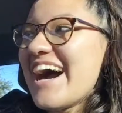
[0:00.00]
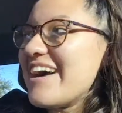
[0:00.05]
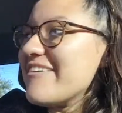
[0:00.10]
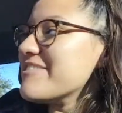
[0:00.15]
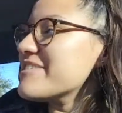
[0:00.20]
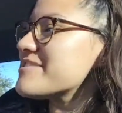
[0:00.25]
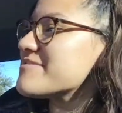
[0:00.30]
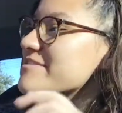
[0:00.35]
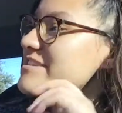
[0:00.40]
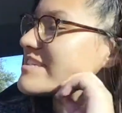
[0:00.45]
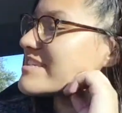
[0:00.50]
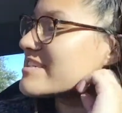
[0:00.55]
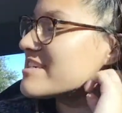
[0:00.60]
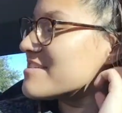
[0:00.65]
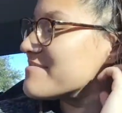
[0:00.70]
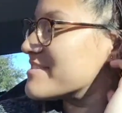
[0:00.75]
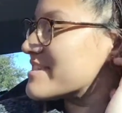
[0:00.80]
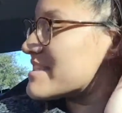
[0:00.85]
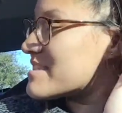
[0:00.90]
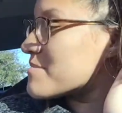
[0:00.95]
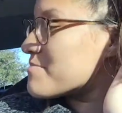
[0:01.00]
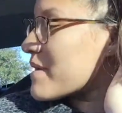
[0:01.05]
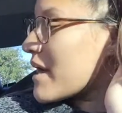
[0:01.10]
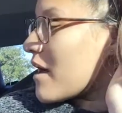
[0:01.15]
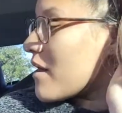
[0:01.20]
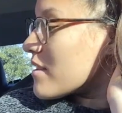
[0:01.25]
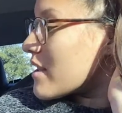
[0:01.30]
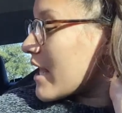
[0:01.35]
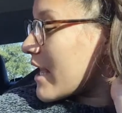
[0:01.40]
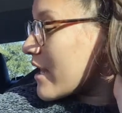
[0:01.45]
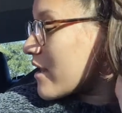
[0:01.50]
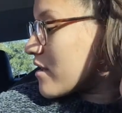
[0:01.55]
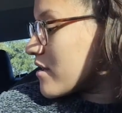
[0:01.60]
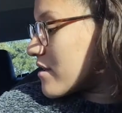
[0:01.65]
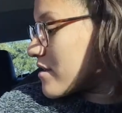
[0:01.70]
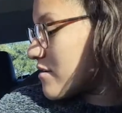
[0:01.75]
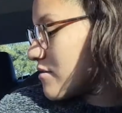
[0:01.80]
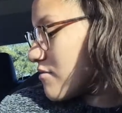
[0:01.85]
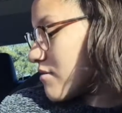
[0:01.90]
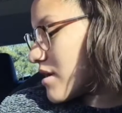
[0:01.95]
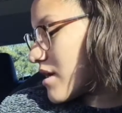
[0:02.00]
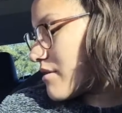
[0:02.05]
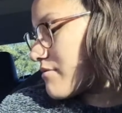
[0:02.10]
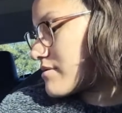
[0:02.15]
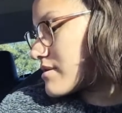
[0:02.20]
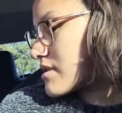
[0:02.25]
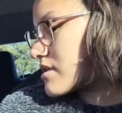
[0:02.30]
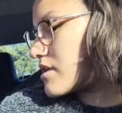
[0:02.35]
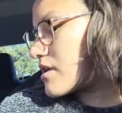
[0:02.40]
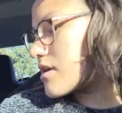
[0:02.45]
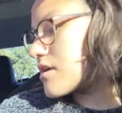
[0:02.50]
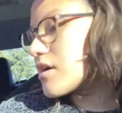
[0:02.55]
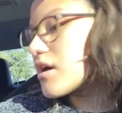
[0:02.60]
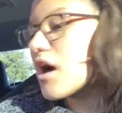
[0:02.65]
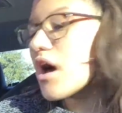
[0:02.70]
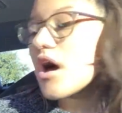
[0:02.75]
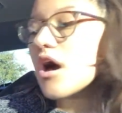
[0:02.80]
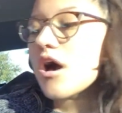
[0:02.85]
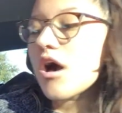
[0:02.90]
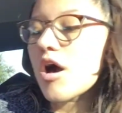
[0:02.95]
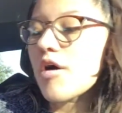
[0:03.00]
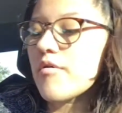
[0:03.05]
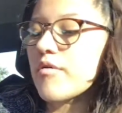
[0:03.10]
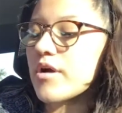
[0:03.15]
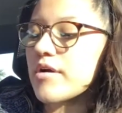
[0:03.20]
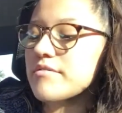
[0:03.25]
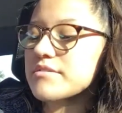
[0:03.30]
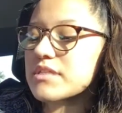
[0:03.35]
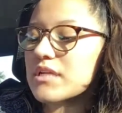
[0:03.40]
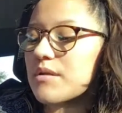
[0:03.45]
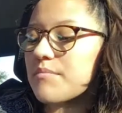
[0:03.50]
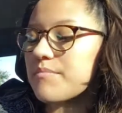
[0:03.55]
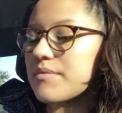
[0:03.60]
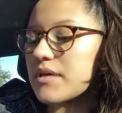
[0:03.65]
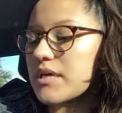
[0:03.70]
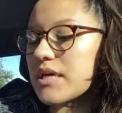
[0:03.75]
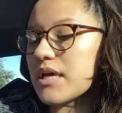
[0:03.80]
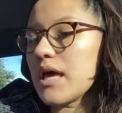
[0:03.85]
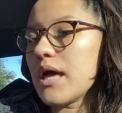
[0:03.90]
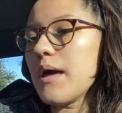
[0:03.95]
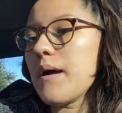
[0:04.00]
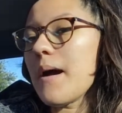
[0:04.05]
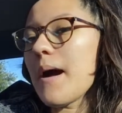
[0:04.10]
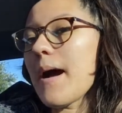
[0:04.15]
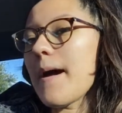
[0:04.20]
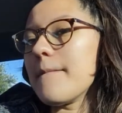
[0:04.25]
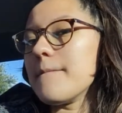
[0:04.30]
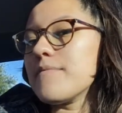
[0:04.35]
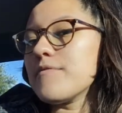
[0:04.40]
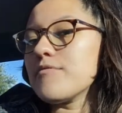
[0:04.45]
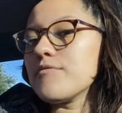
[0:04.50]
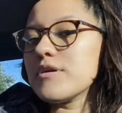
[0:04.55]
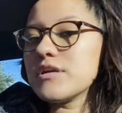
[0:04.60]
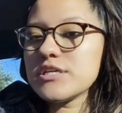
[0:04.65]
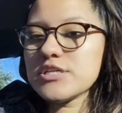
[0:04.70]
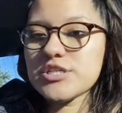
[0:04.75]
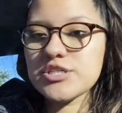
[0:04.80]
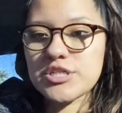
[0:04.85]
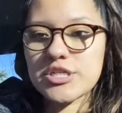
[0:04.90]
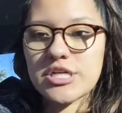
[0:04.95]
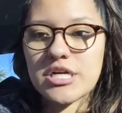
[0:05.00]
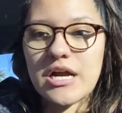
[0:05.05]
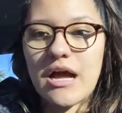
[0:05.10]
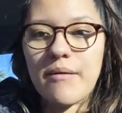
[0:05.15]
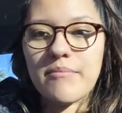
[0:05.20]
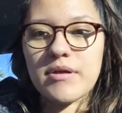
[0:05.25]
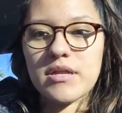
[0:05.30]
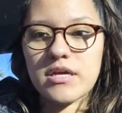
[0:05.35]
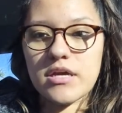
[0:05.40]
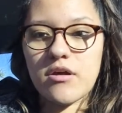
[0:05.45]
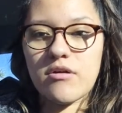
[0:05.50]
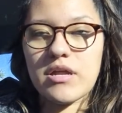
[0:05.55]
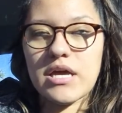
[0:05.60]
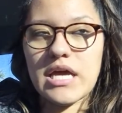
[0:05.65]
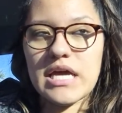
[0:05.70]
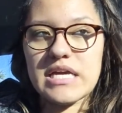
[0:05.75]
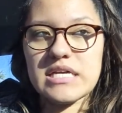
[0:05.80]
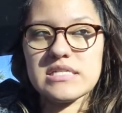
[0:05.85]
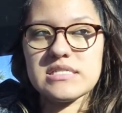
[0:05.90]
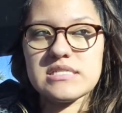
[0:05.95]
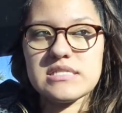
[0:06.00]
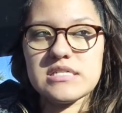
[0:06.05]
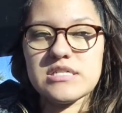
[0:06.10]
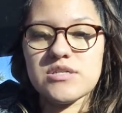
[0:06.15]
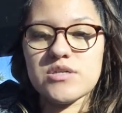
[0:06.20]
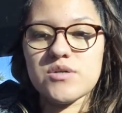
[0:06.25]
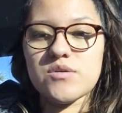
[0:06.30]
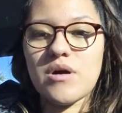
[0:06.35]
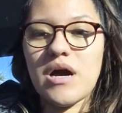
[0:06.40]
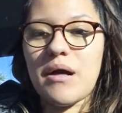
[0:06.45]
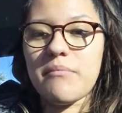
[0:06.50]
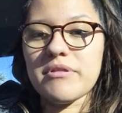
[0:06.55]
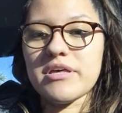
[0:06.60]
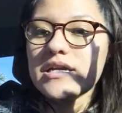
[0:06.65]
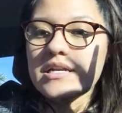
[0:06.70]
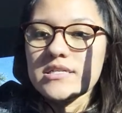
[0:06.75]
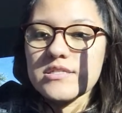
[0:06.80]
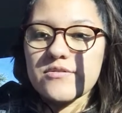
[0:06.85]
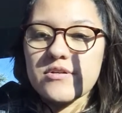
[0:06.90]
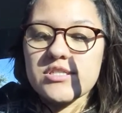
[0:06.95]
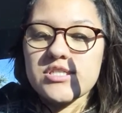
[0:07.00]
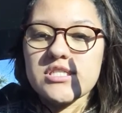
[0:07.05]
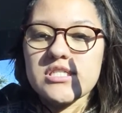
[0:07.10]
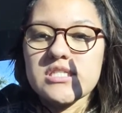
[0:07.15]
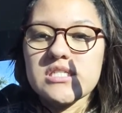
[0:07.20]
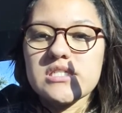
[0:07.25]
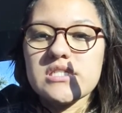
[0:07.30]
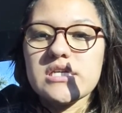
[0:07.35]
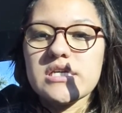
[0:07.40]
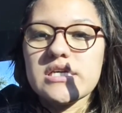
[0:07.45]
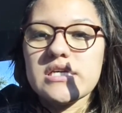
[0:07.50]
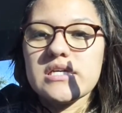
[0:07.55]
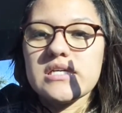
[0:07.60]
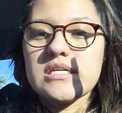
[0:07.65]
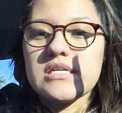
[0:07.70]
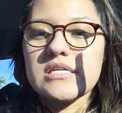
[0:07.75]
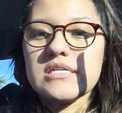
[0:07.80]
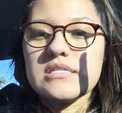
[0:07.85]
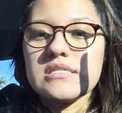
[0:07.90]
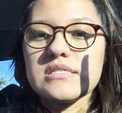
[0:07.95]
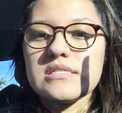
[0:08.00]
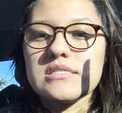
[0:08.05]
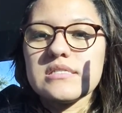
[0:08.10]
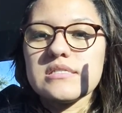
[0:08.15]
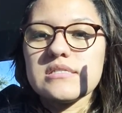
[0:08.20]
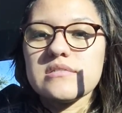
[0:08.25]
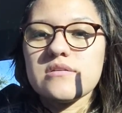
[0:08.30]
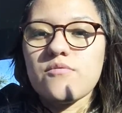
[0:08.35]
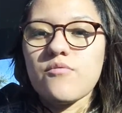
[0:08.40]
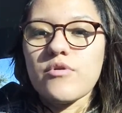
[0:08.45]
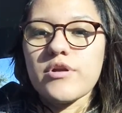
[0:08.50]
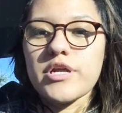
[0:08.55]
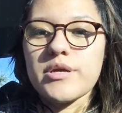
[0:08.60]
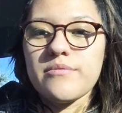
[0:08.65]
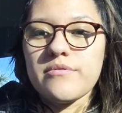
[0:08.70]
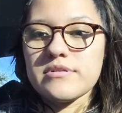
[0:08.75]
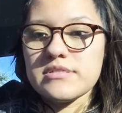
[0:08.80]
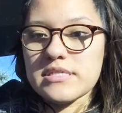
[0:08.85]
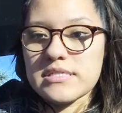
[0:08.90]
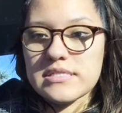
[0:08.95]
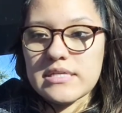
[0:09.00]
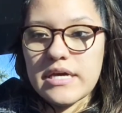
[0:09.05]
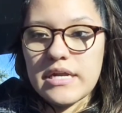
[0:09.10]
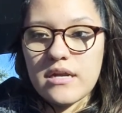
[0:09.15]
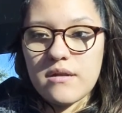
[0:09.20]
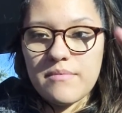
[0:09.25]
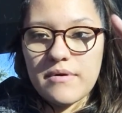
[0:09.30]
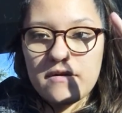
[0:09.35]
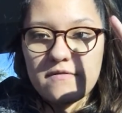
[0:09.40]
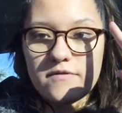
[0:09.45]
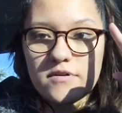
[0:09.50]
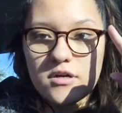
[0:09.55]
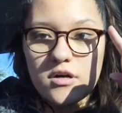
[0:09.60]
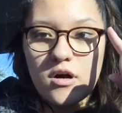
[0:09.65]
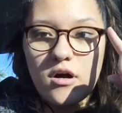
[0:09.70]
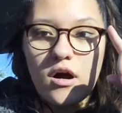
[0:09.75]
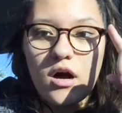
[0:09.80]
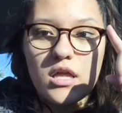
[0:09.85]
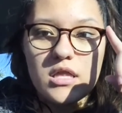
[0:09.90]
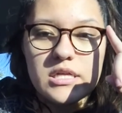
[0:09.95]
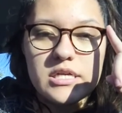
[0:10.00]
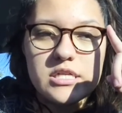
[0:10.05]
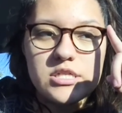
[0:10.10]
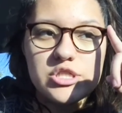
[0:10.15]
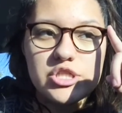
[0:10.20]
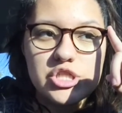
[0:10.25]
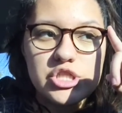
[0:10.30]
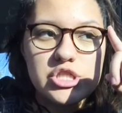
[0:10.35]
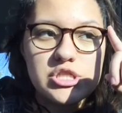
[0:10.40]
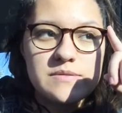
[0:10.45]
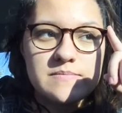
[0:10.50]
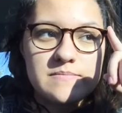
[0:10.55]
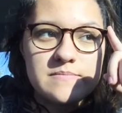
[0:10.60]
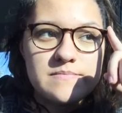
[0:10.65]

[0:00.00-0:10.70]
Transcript: I was really nervous about like where I was gonna go, where I was gonna be. I'm pretty sure I'm gonna go to ACU, Abilene. Next question is, what are you most excited about for college?